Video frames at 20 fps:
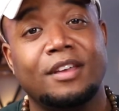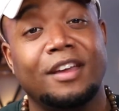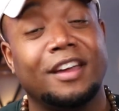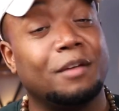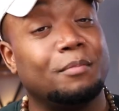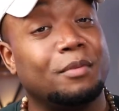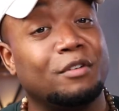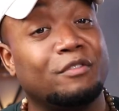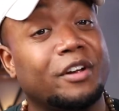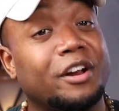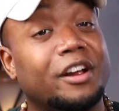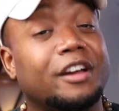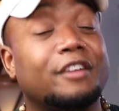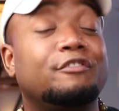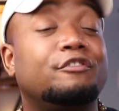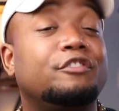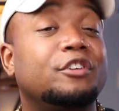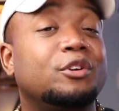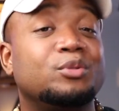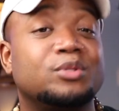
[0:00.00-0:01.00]
It can be very
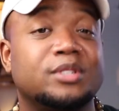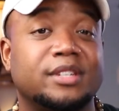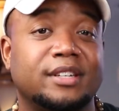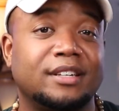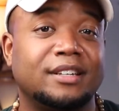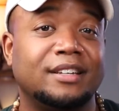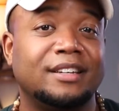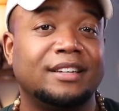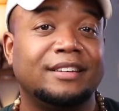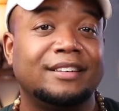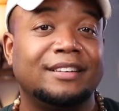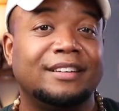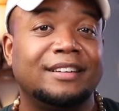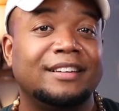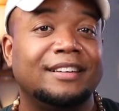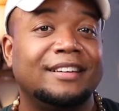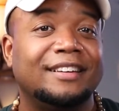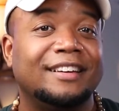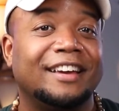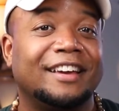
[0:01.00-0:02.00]
confusing.
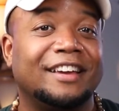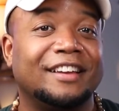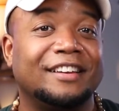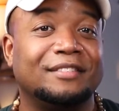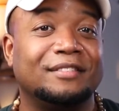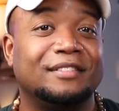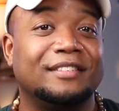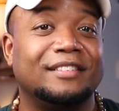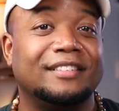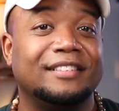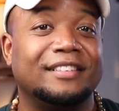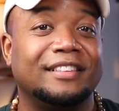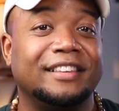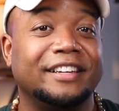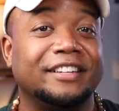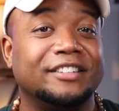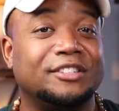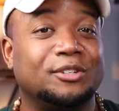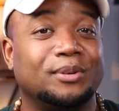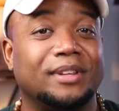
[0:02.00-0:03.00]
It can
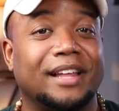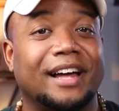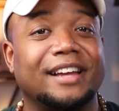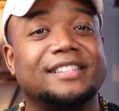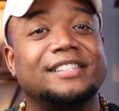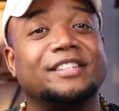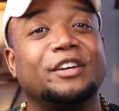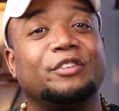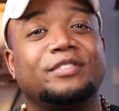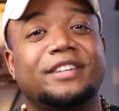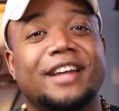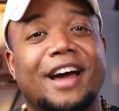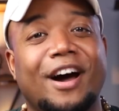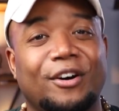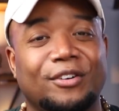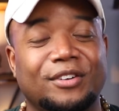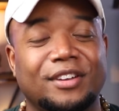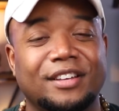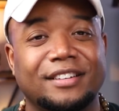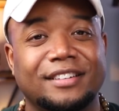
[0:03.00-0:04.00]
lead to a lot of
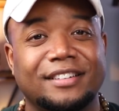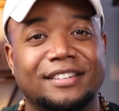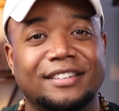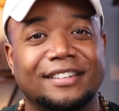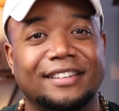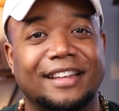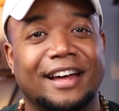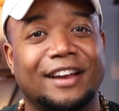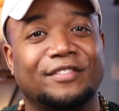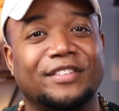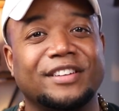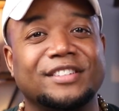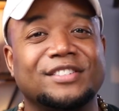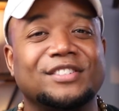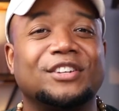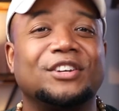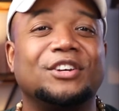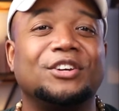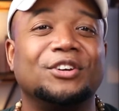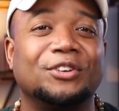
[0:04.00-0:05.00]
self-doubt, a lot of
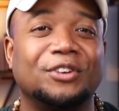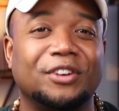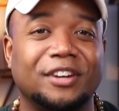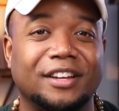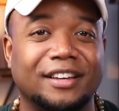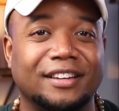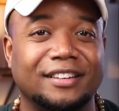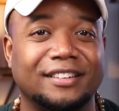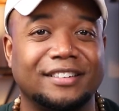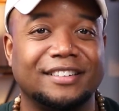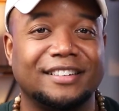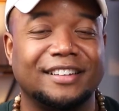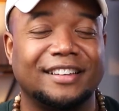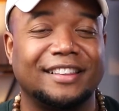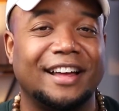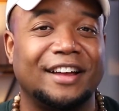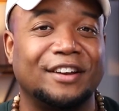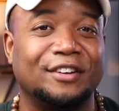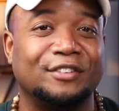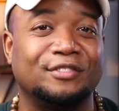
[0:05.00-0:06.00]
insecurity, a
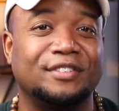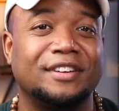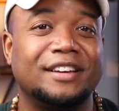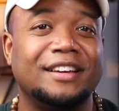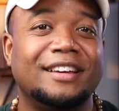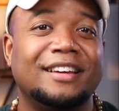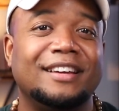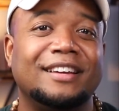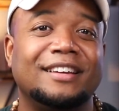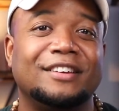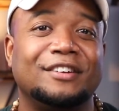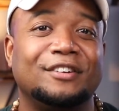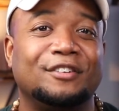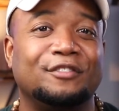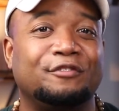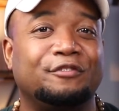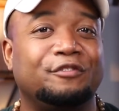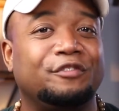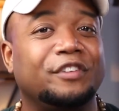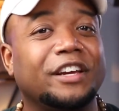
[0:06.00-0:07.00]
lot of, you know,
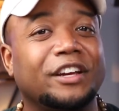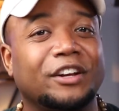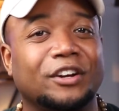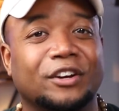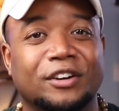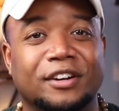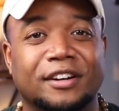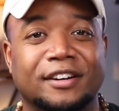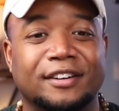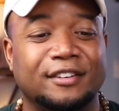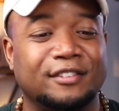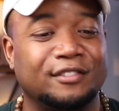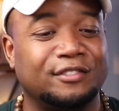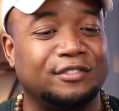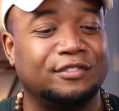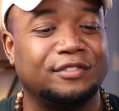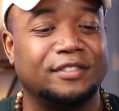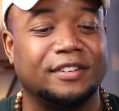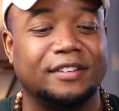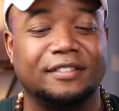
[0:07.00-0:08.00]
fear
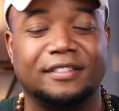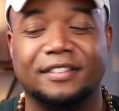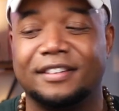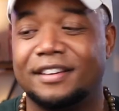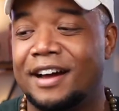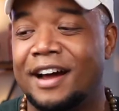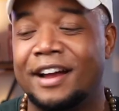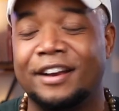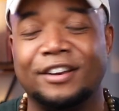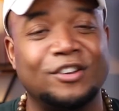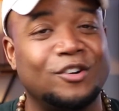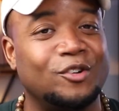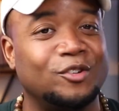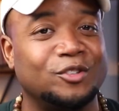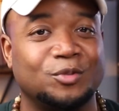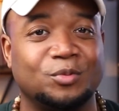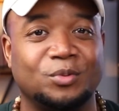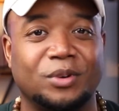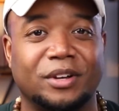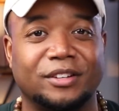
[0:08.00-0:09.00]
of God
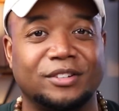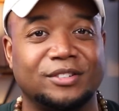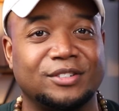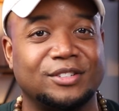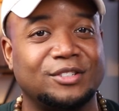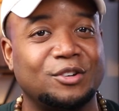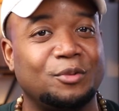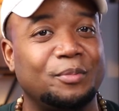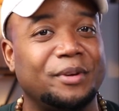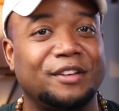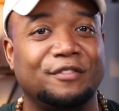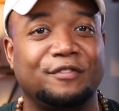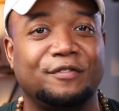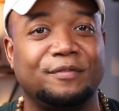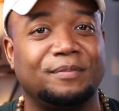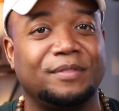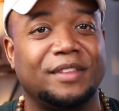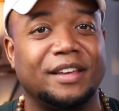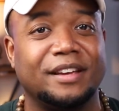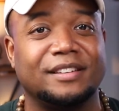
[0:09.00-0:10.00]
knows what. There's so many
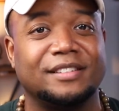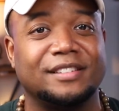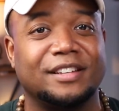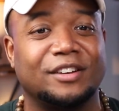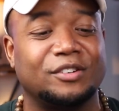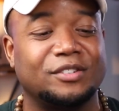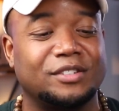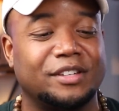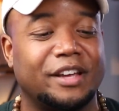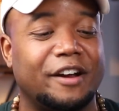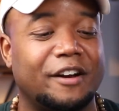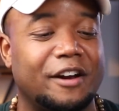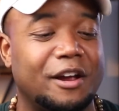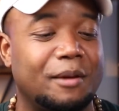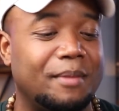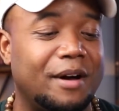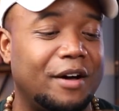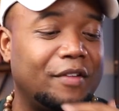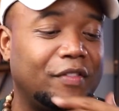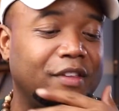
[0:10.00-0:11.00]
things that are scary
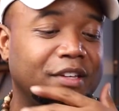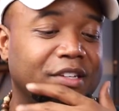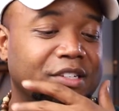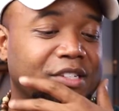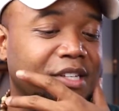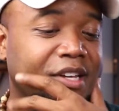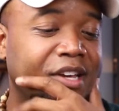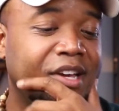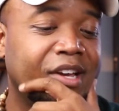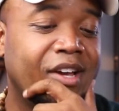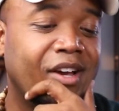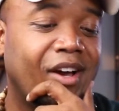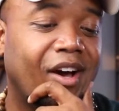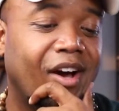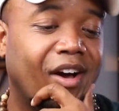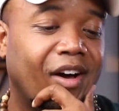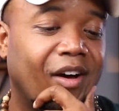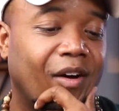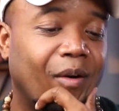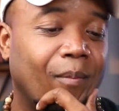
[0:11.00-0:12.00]
about this.
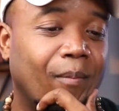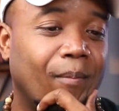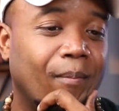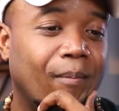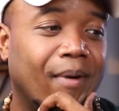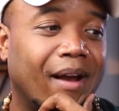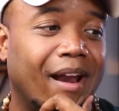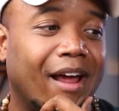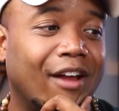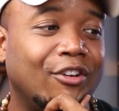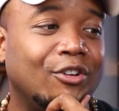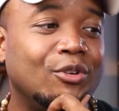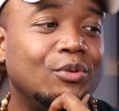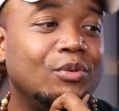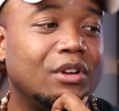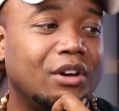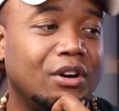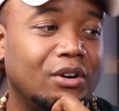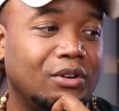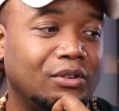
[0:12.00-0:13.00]
But I do
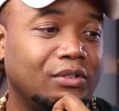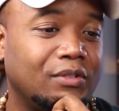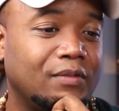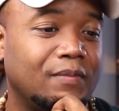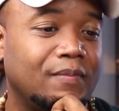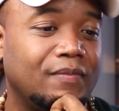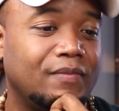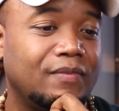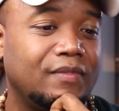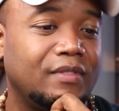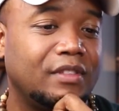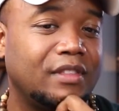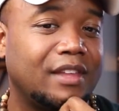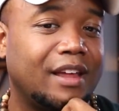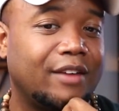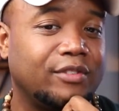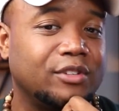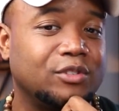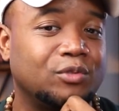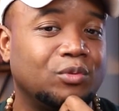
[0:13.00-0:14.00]
know that
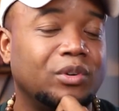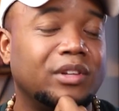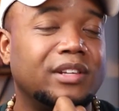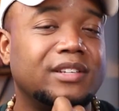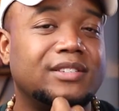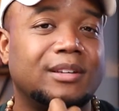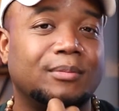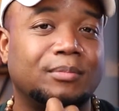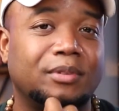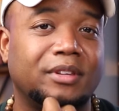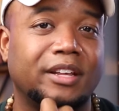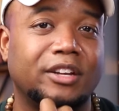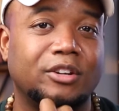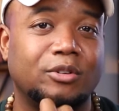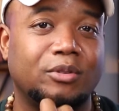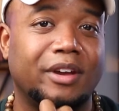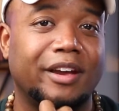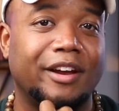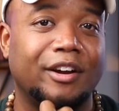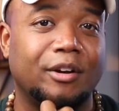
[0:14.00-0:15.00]
if it's really something that
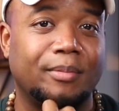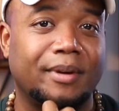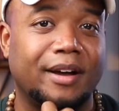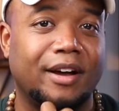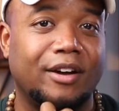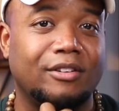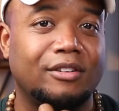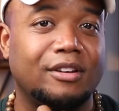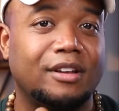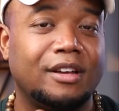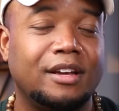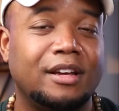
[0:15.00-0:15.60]
you care about